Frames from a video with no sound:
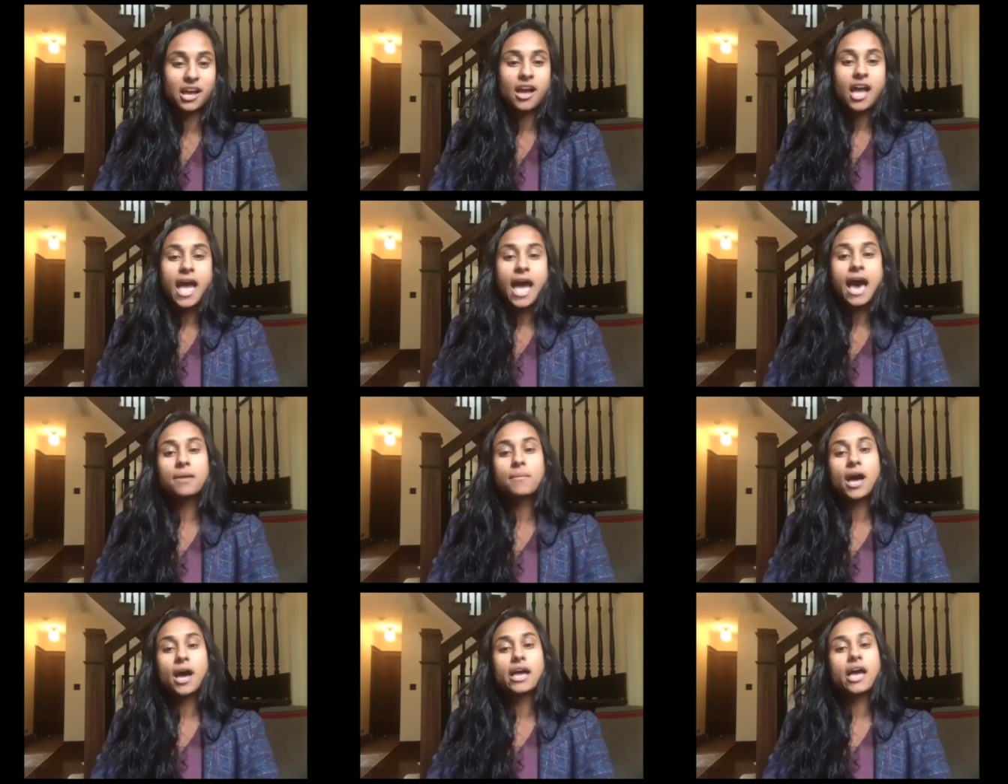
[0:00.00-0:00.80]
But
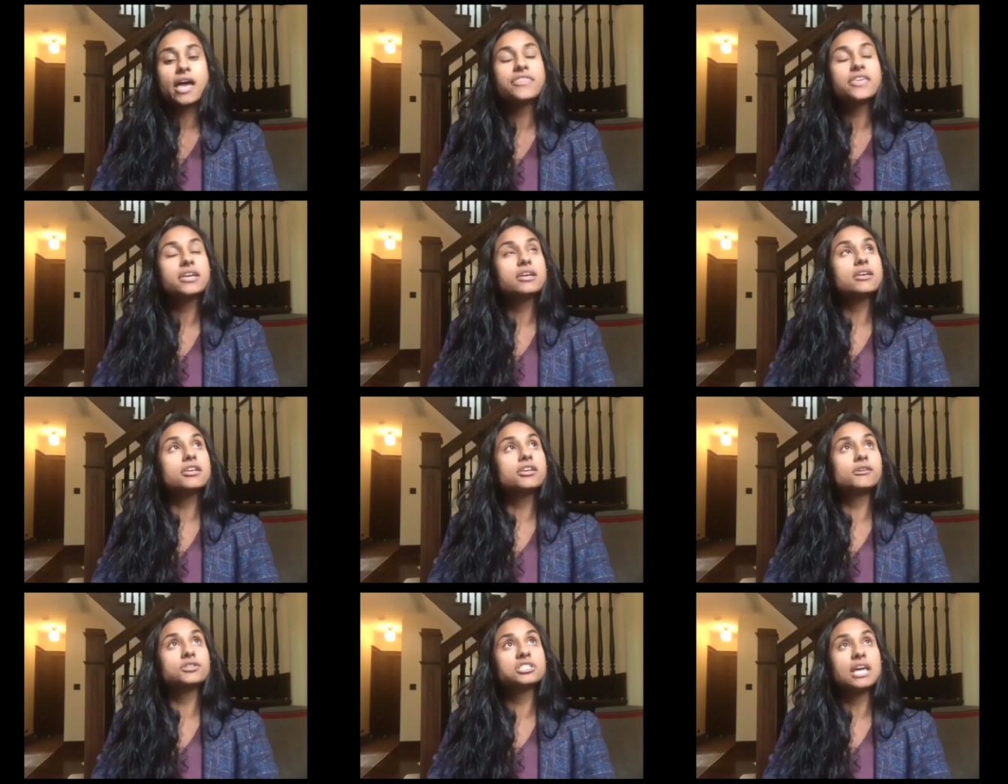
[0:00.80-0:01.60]
Adam, I
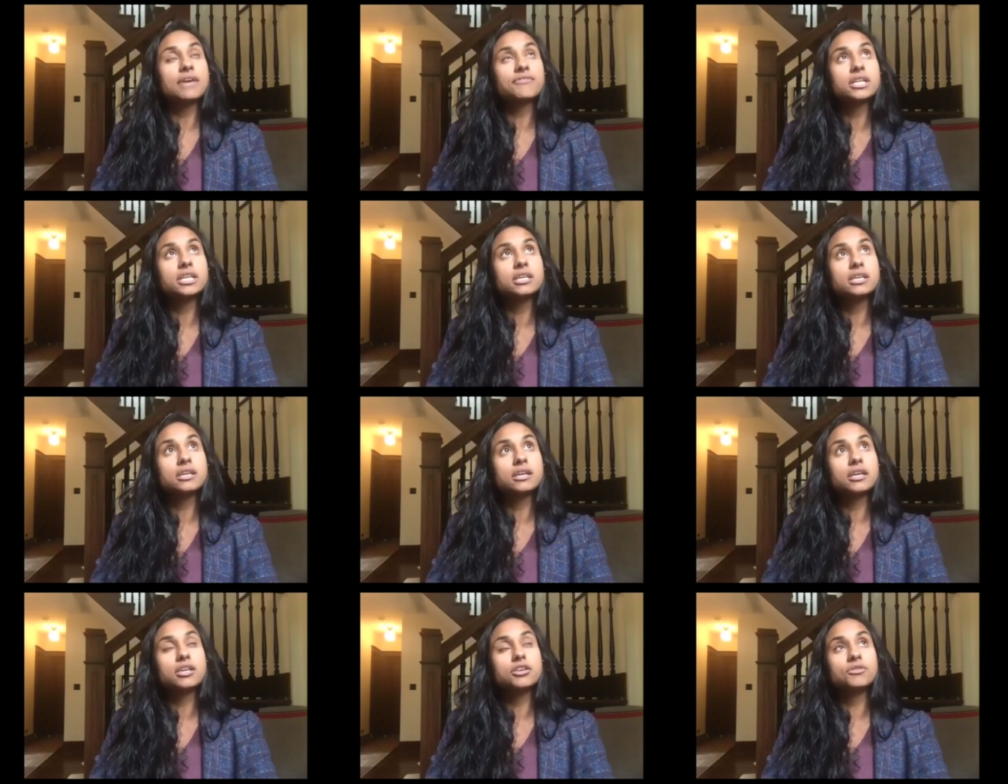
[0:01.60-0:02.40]
think, you know,
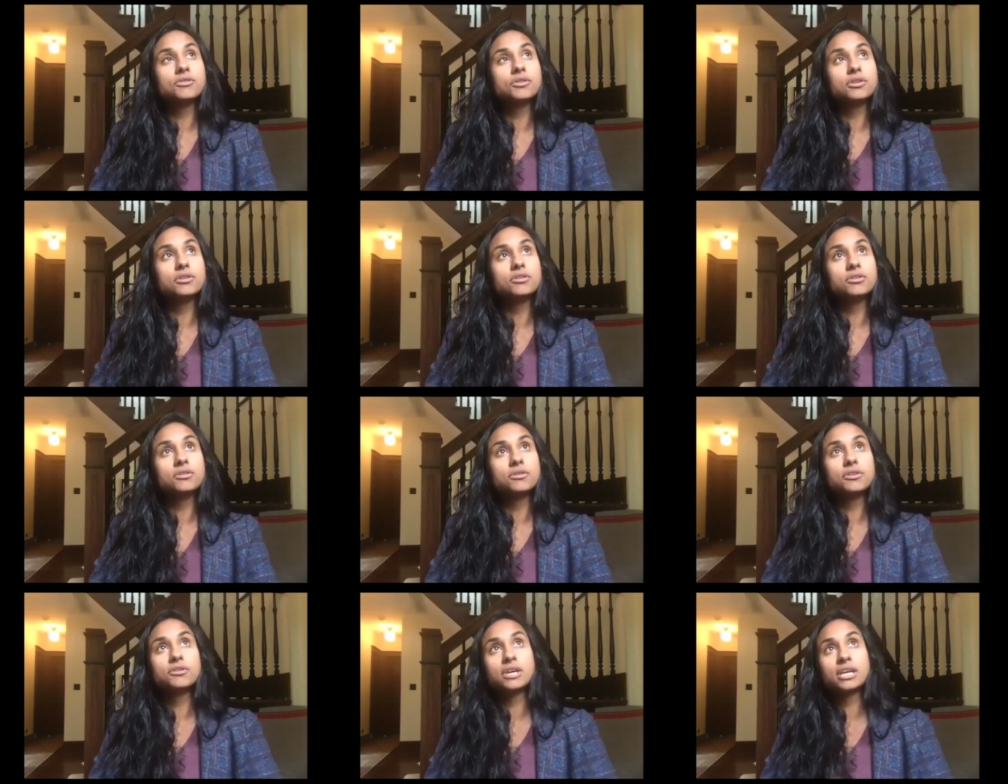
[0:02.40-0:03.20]
Stephanie, you
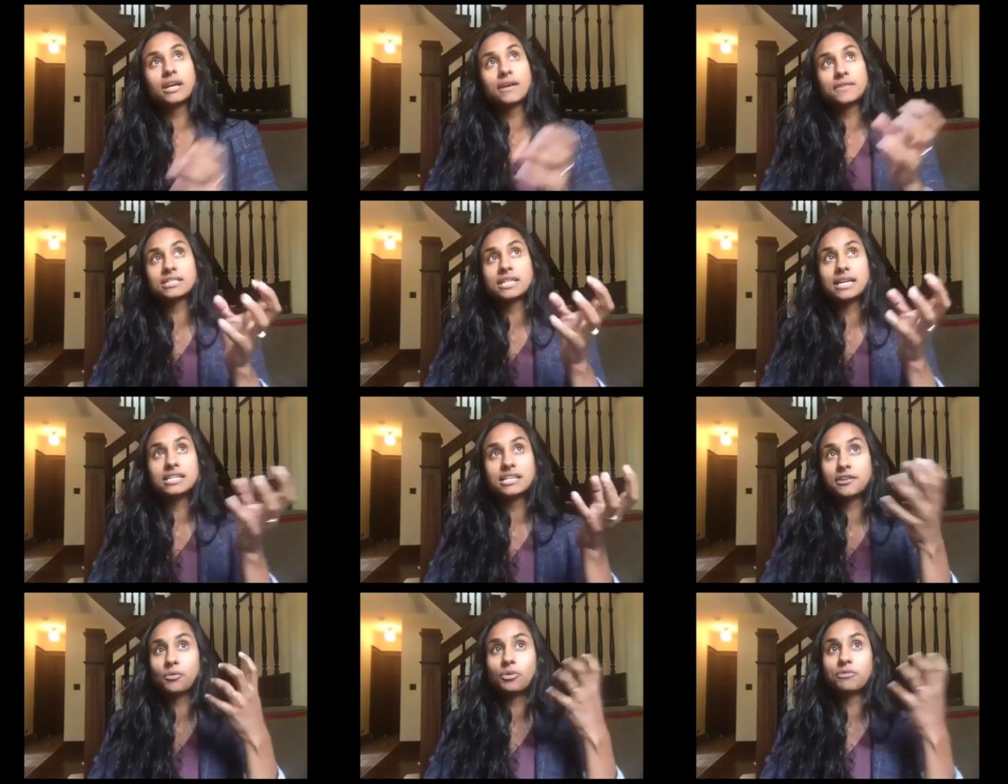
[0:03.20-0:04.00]
hit on
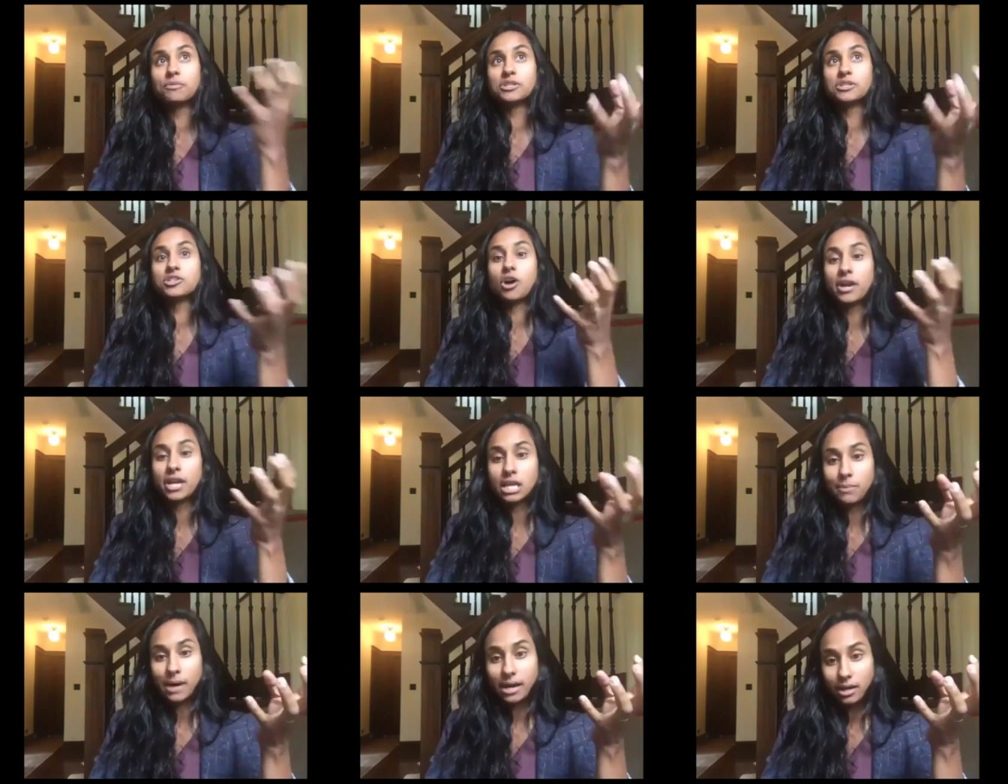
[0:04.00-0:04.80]
this idea that we've been
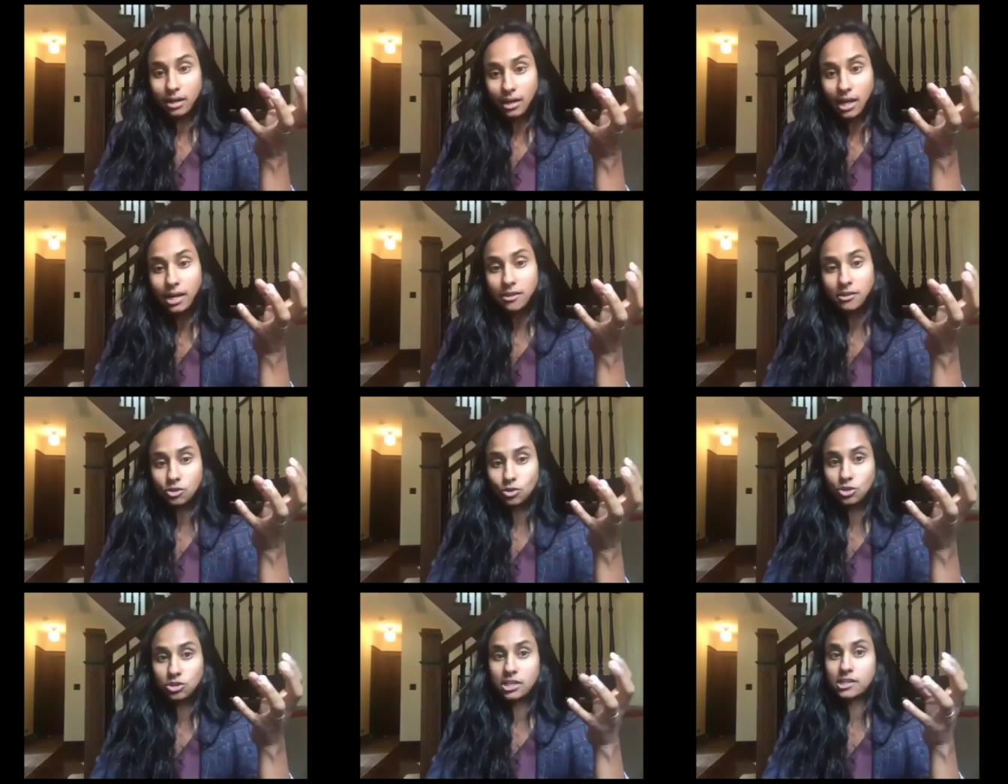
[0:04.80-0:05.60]
talking about it a
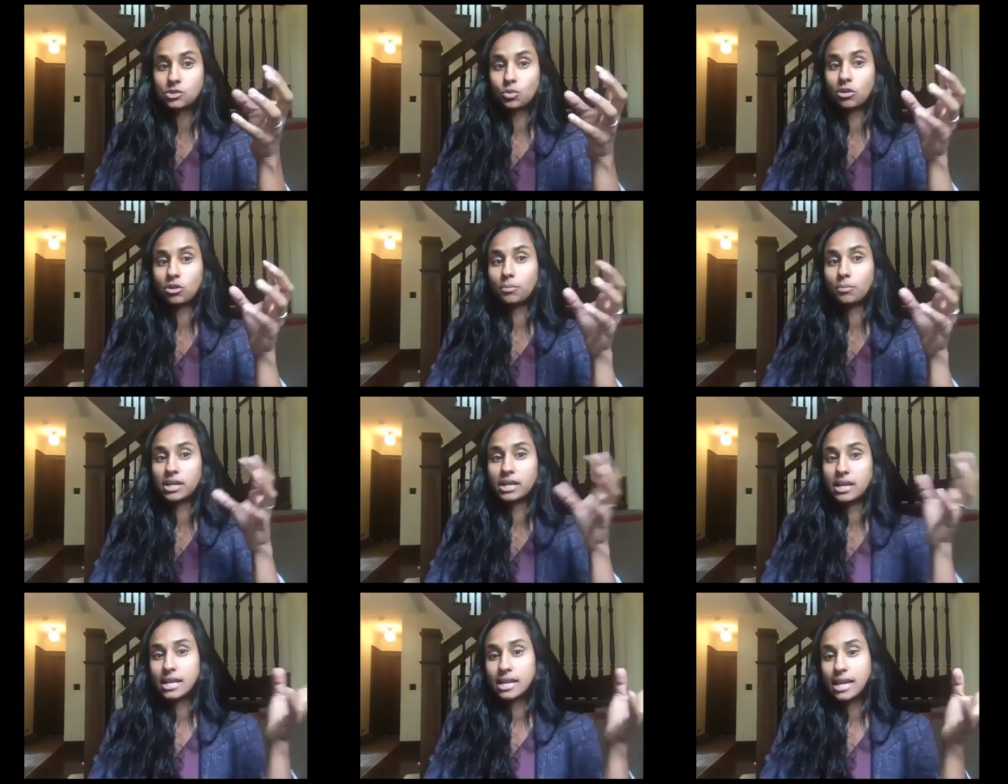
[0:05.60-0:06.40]
lot in the social studies
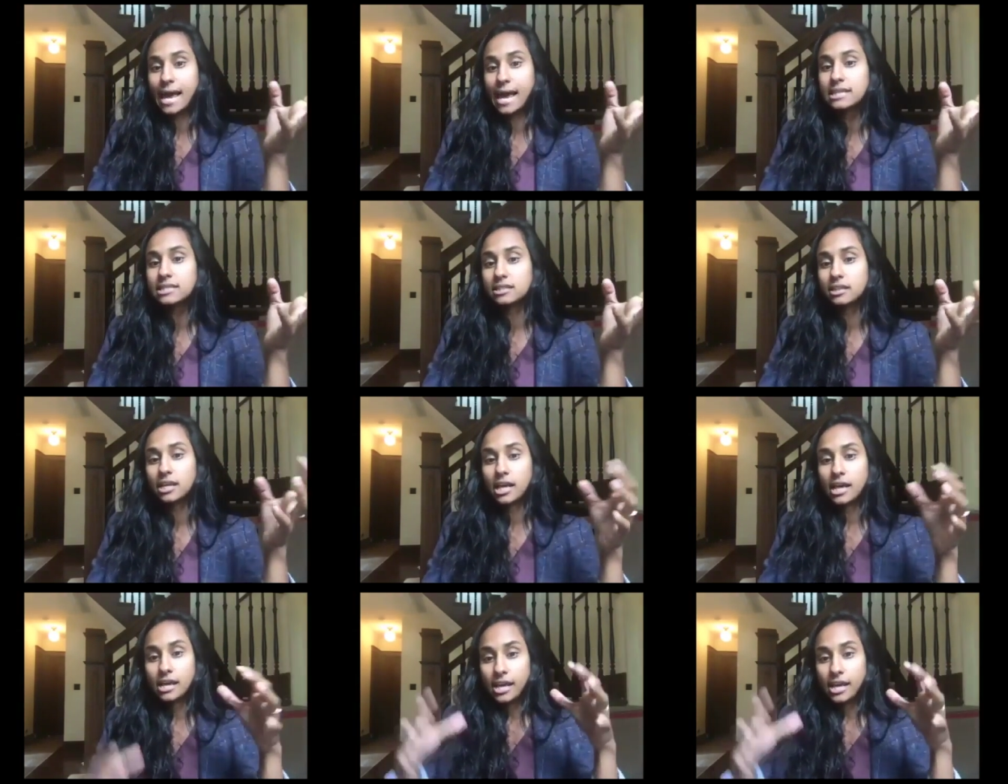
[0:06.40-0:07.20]
world, but it
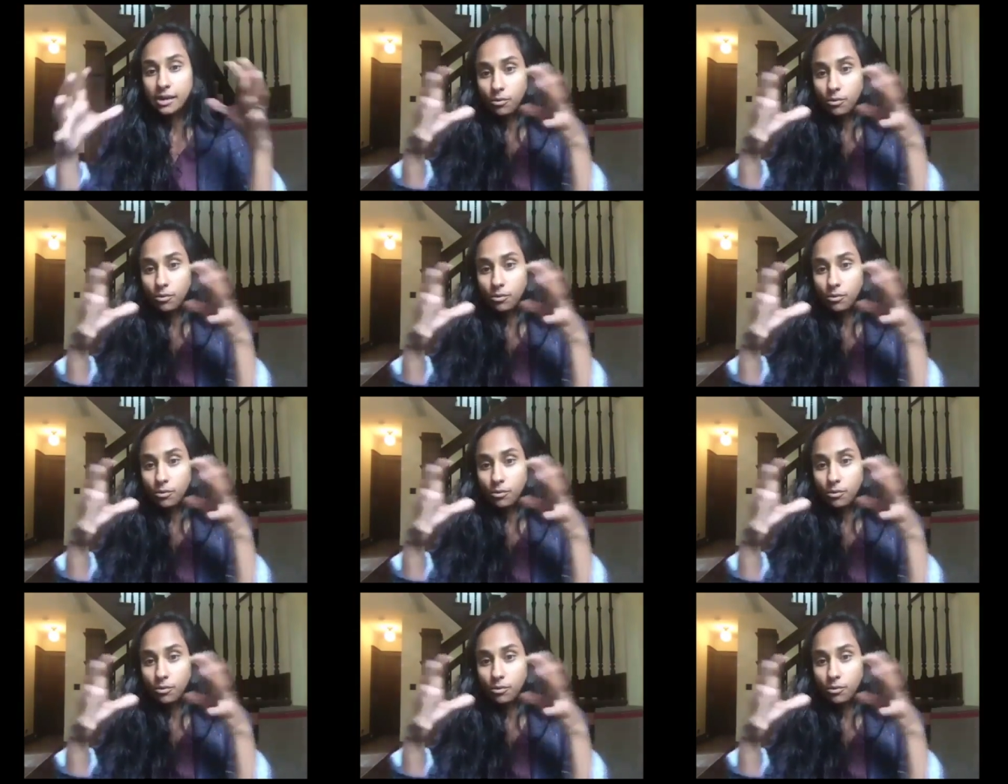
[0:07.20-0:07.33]
hasn't.